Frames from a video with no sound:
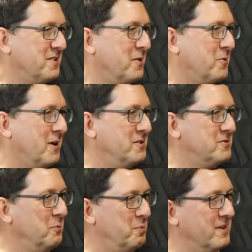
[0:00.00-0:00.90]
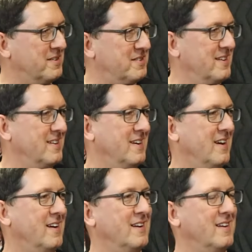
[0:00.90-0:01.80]
on quadruplets, and
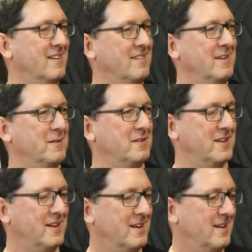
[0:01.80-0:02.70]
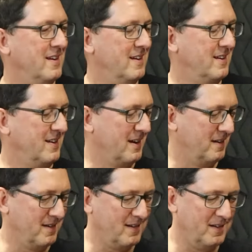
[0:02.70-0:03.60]
yeah, he, he was, yeah,
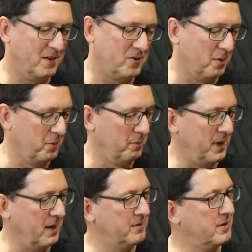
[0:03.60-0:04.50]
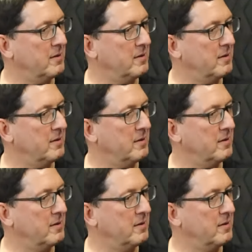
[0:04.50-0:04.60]
yeah. I just, man, I just remember so.